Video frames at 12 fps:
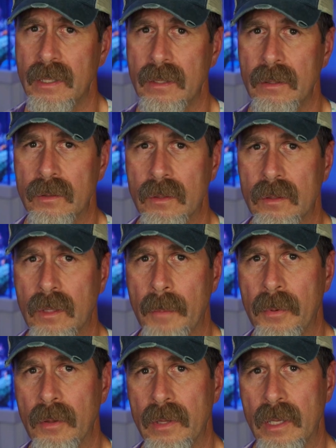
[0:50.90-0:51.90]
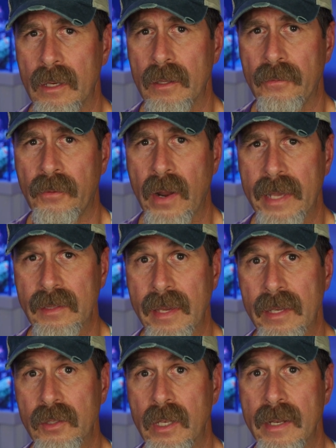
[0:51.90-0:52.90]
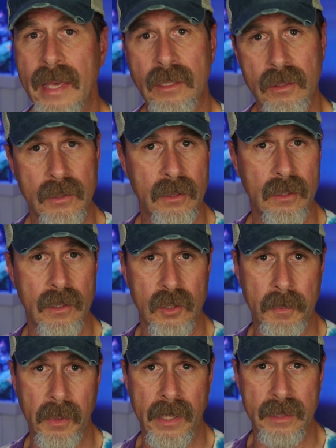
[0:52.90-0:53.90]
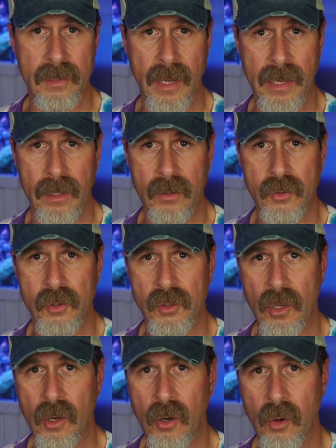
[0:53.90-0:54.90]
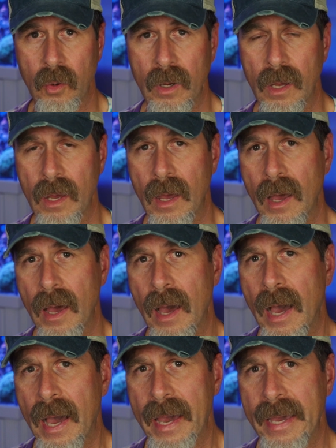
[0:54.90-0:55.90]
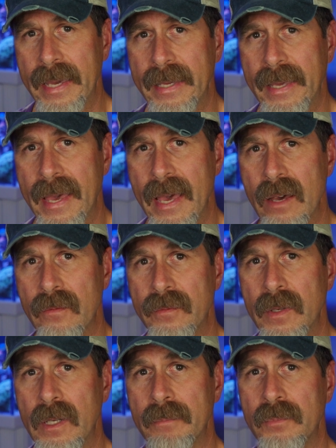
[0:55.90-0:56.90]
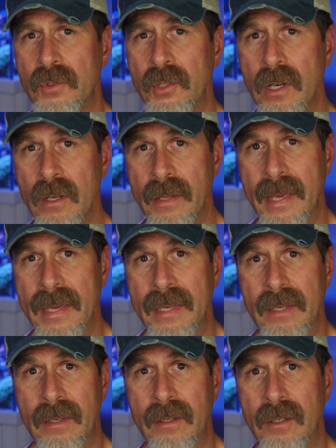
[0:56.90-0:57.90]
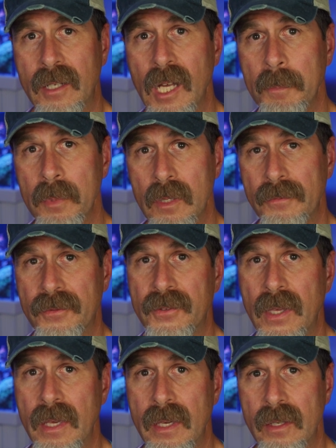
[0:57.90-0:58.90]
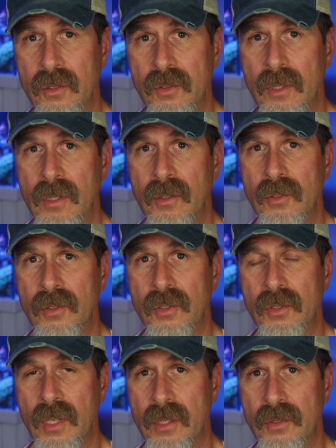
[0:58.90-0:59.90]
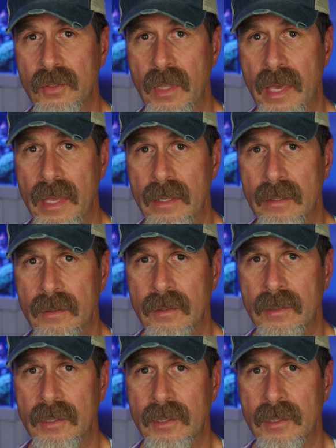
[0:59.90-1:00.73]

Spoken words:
in a couple of the frag tanks connected to the display tank. So I have done a couple of things since then